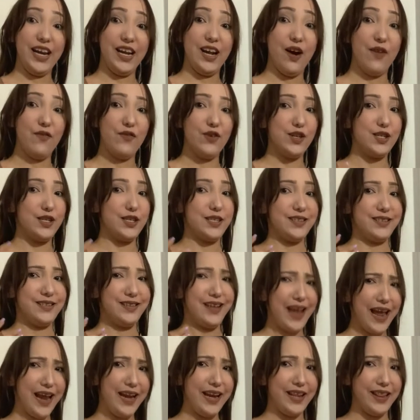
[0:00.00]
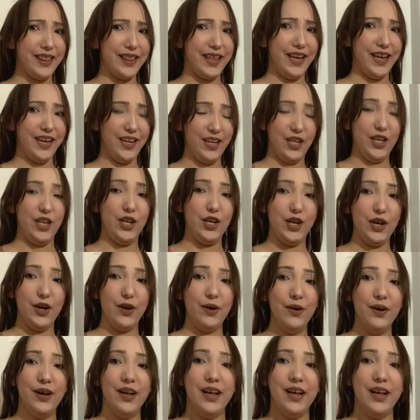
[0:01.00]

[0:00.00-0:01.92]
covers anything, you know?